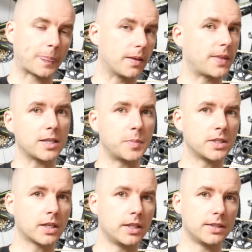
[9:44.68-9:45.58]
That's
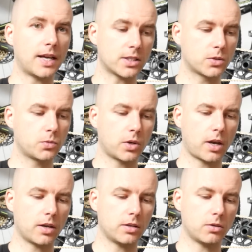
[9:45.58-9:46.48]
basically it. That's what
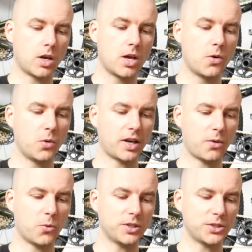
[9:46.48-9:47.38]
I
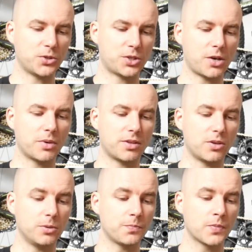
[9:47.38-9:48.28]
wanted to share with
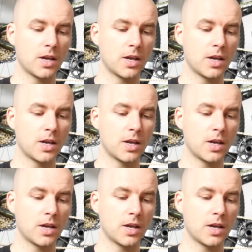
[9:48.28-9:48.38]
you.